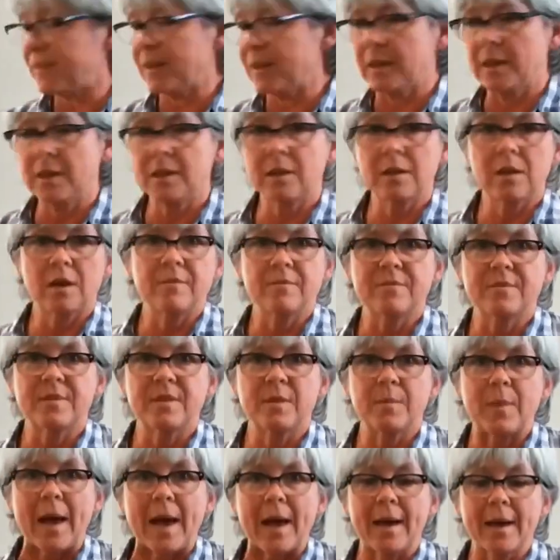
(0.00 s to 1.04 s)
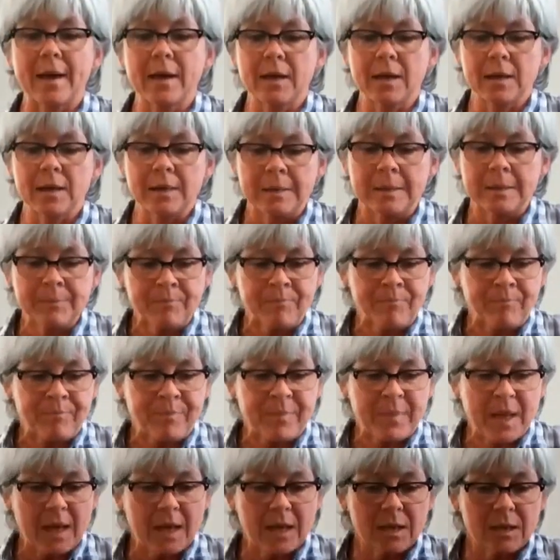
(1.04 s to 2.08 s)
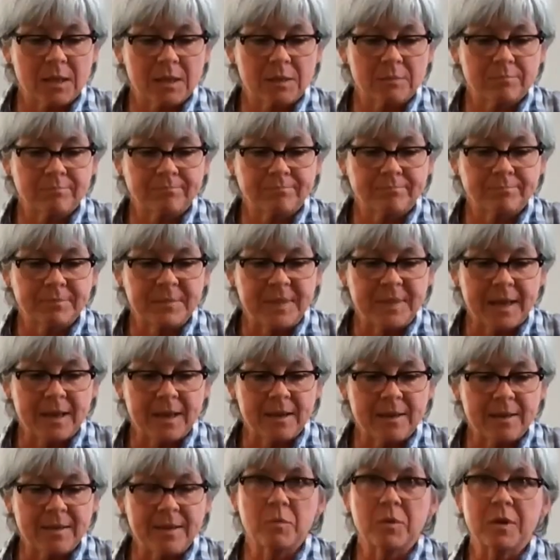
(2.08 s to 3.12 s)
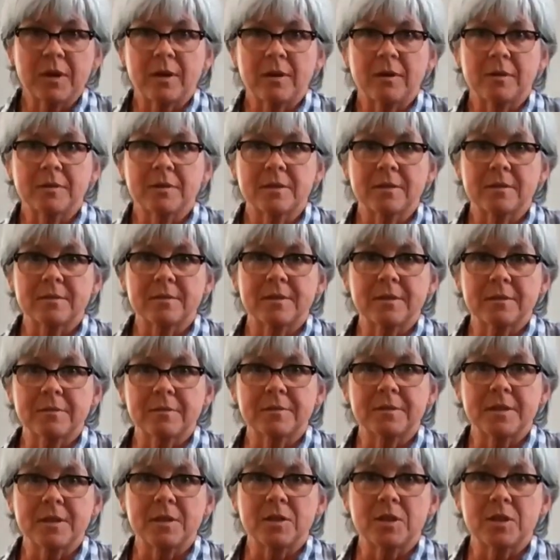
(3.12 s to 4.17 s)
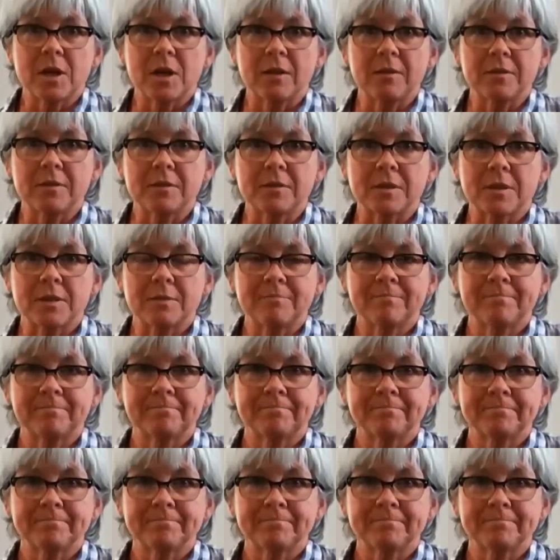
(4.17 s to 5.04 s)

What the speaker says: filling of the bag. Yeah, and then we'll get on to the single seed challenge.